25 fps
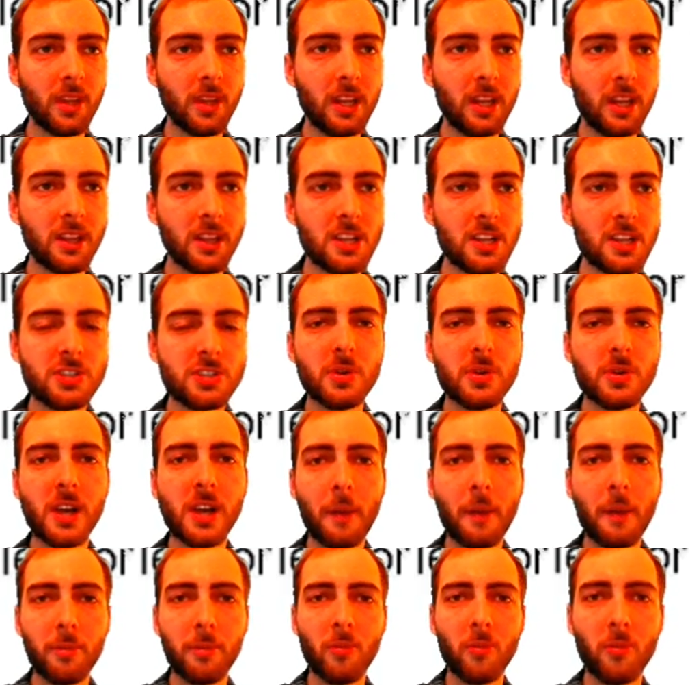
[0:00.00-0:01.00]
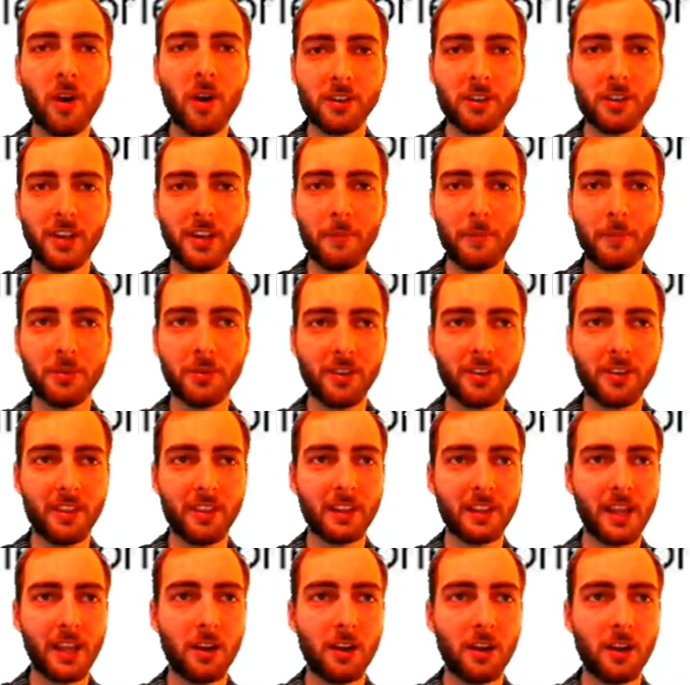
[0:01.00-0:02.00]
let's do a couple more examples. I
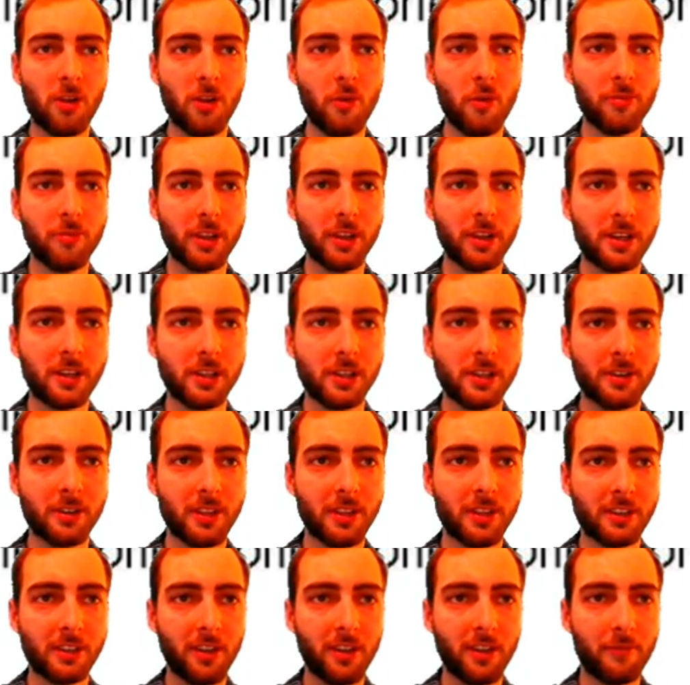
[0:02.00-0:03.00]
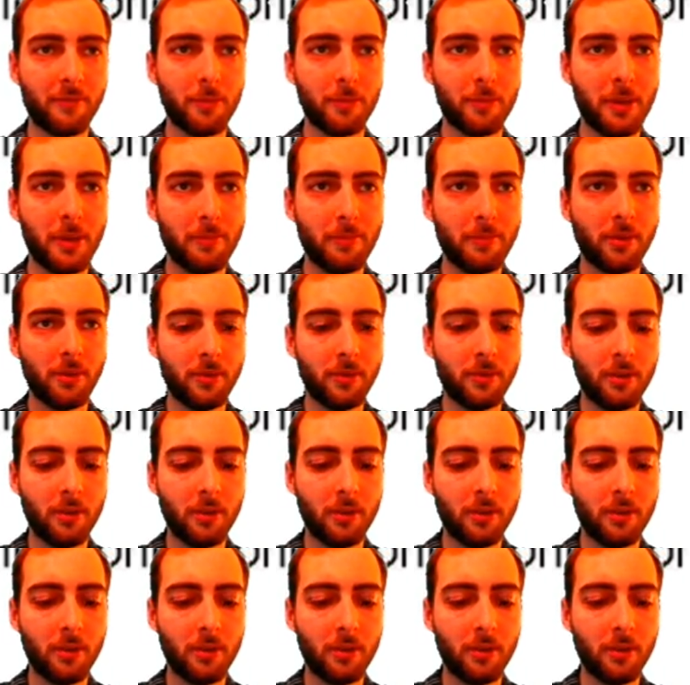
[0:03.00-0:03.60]
think that'll hopefully clear things up for people.